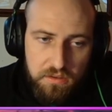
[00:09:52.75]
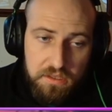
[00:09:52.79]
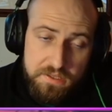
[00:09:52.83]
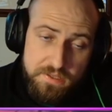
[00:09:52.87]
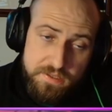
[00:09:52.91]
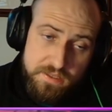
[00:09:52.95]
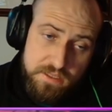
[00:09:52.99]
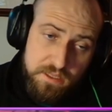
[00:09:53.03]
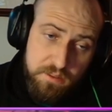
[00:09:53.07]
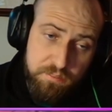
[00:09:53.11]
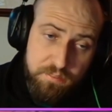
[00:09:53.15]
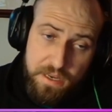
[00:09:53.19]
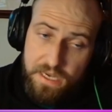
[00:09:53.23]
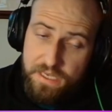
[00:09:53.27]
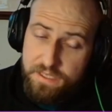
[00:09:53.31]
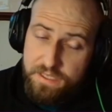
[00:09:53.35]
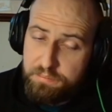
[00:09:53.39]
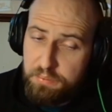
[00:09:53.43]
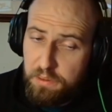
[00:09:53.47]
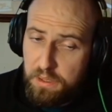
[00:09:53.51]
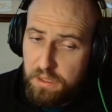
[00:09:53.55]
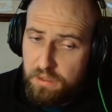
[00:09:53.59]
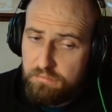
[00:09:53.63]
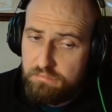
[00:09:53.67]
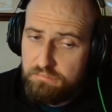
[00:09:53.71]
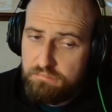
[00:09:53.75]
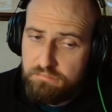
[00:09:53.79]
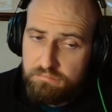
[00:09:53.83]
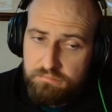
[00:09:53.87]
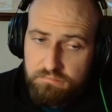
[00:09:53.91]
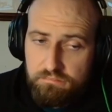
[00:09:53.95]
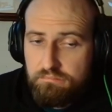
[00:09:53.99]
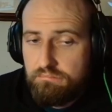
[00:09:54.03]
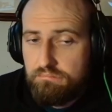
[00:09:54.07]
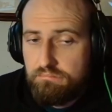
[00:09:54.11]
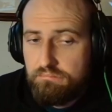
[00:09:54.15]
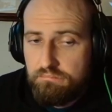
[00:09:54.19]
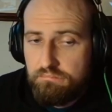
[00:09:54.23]
This is a pass pawn,
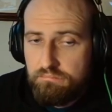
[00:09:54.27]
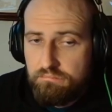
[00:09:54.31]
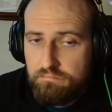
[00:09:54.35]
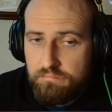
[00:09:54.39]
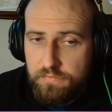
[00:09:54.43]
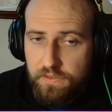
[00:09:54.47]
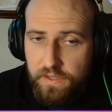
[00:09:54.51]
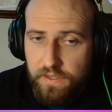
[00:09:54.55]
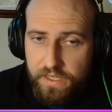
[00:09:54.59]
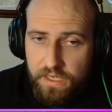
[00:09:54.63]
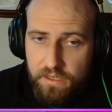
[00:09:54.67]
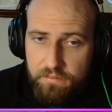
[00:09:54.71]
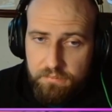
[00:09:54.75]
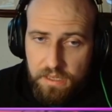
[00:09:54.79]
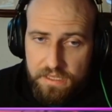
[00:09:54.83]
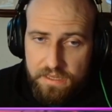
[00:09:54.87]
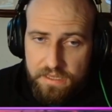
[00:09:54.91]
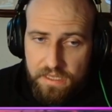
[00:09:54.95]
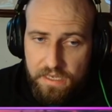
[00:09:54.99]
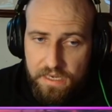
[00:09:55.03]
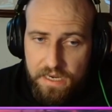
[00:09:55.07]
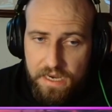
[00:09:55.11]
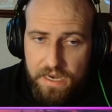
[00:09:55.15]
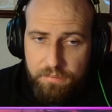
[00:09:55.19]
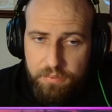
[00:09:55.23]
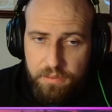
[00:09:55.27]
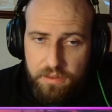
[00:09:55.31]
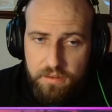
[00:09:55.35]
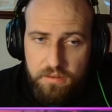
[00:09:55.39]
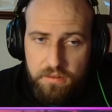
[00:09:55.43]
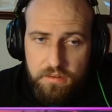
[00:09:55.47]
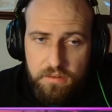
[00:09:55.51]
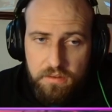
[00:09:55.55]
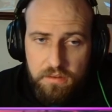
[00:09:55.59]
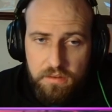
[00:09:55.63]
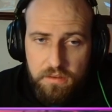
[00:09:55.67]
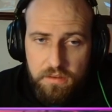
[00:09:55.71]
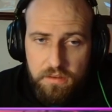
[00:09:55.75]
if I can make that
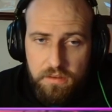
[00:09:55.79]
happen.